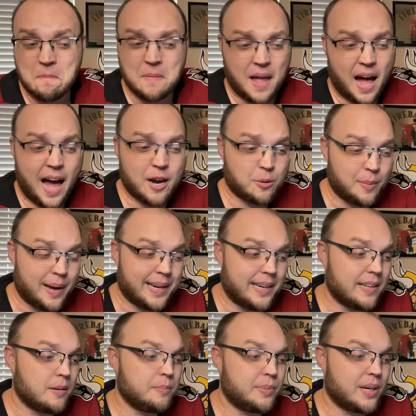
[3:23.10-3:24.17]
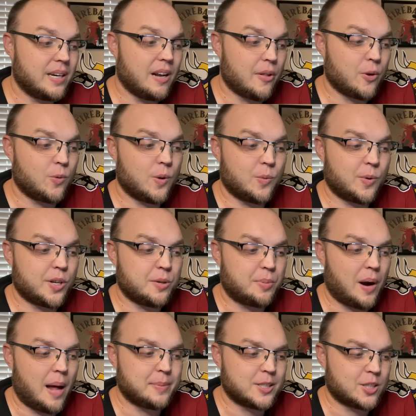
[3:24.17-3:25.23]
I don't mind it, but another one where you
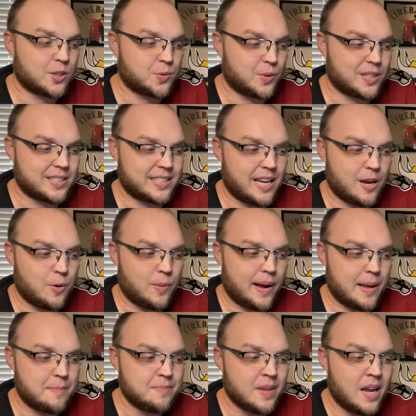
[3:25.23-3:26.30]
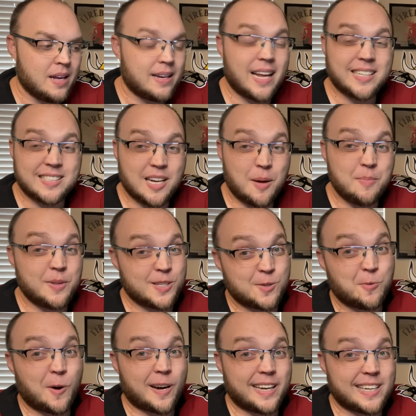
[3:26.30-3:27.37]
probably just want to stay away. Next up, this is
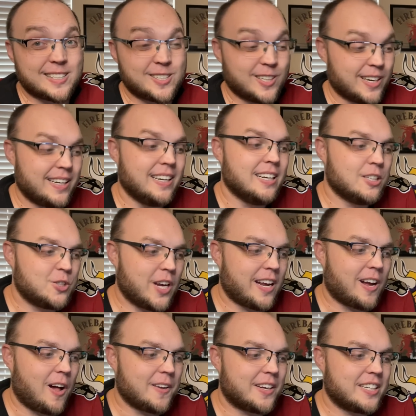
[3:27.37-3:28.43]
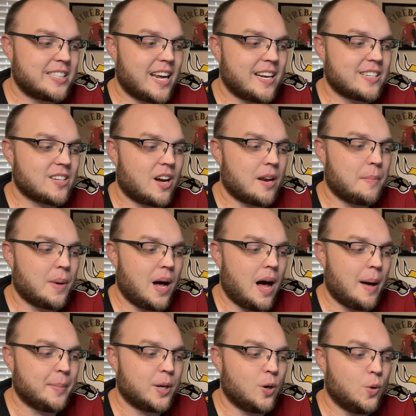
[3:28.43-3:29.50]
where it gets good. Jake Collier takes on
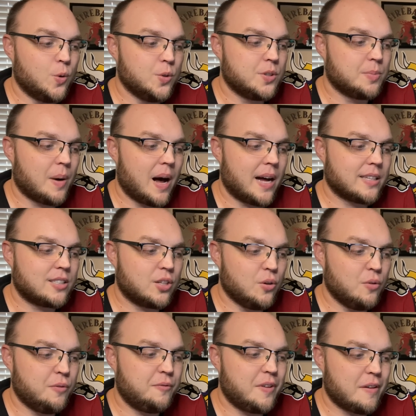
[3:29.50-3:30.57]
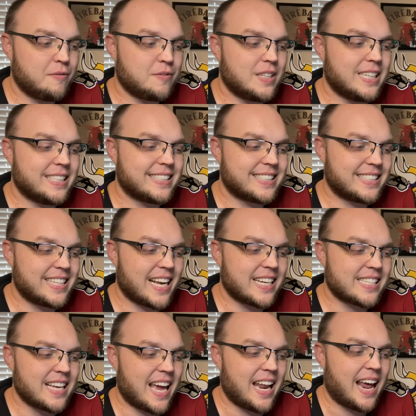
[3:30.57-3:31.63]
Muhammad Usman.
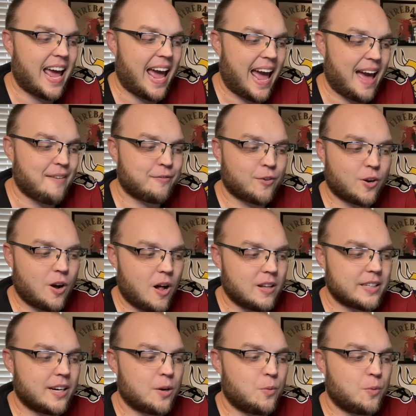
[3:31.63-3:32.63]
256.5 for Collier.